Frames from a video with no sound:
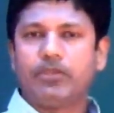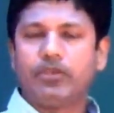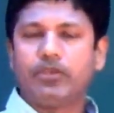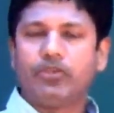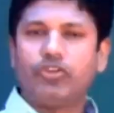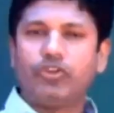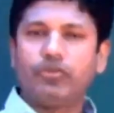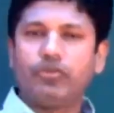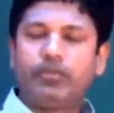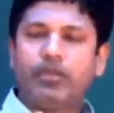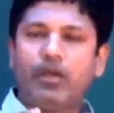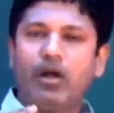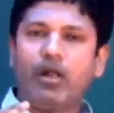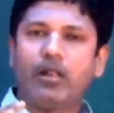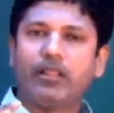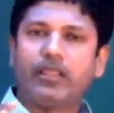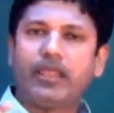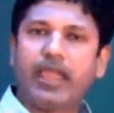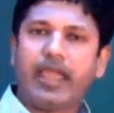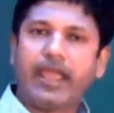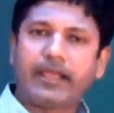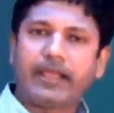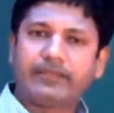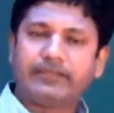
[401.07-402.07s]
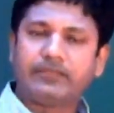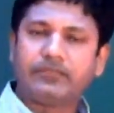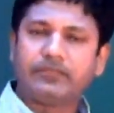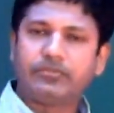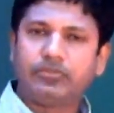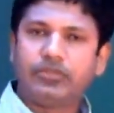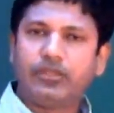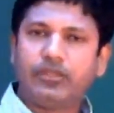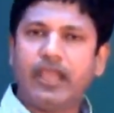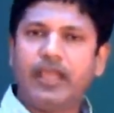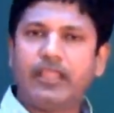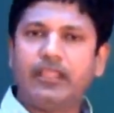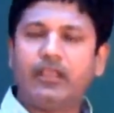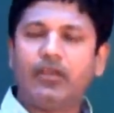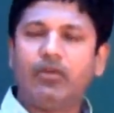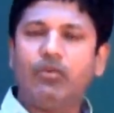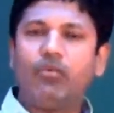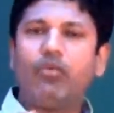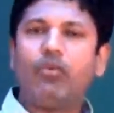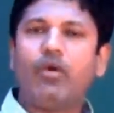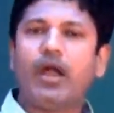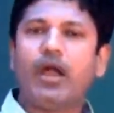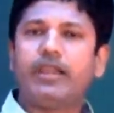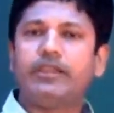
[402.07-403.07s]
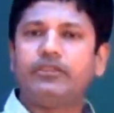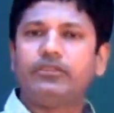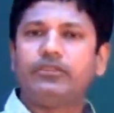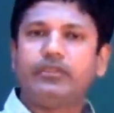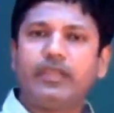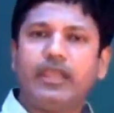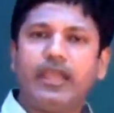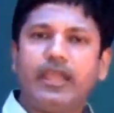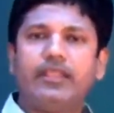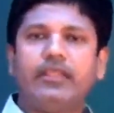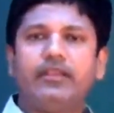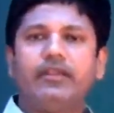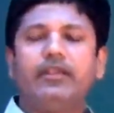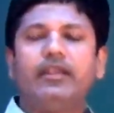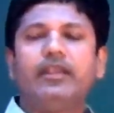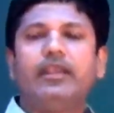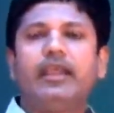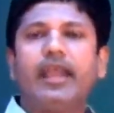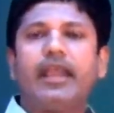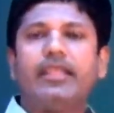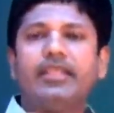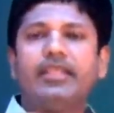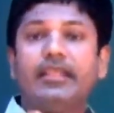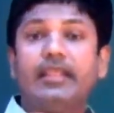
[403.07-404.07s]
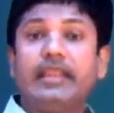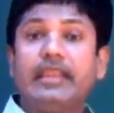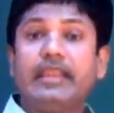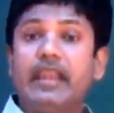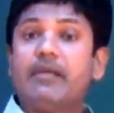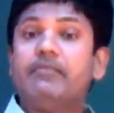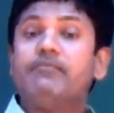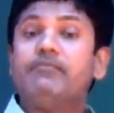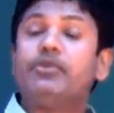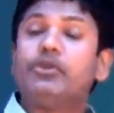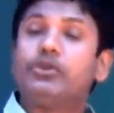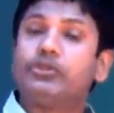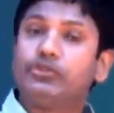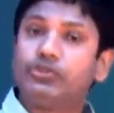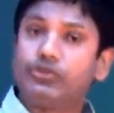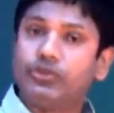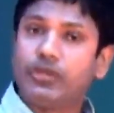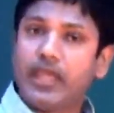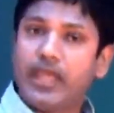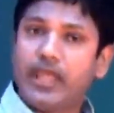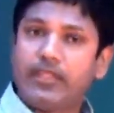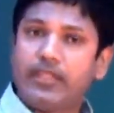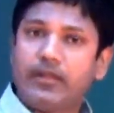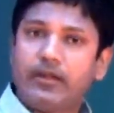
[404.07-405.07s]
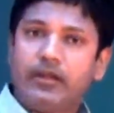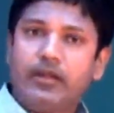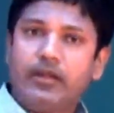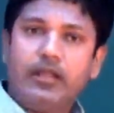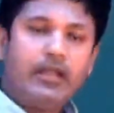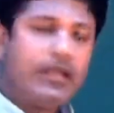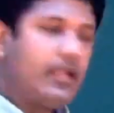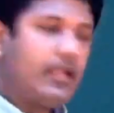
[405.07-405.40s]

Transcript: You group all the x's together, y together, and then the numbers together.